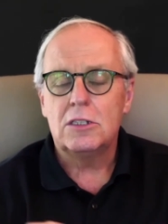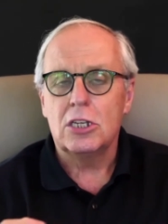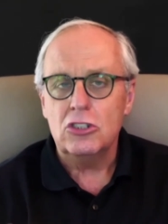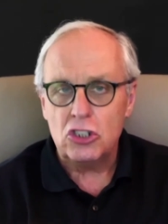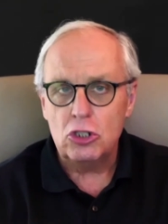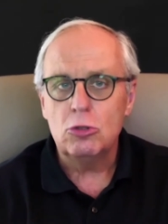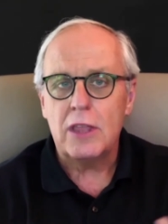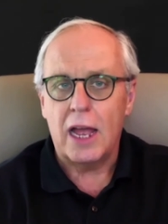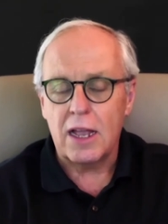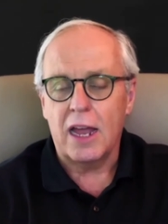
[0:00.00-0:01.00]
to shoot
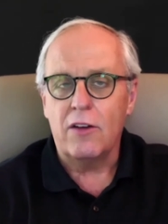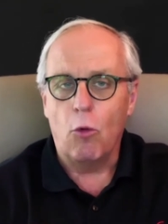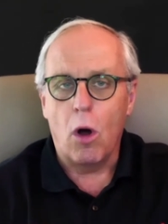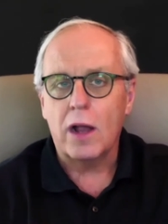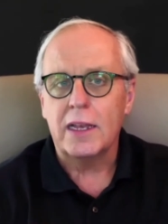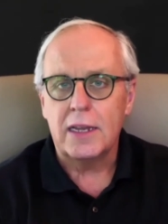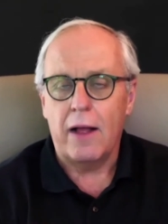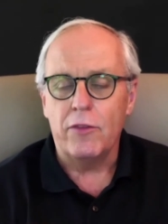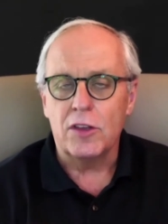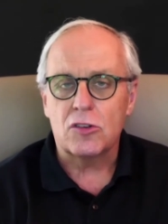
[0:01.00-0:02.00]
that kind of walking down the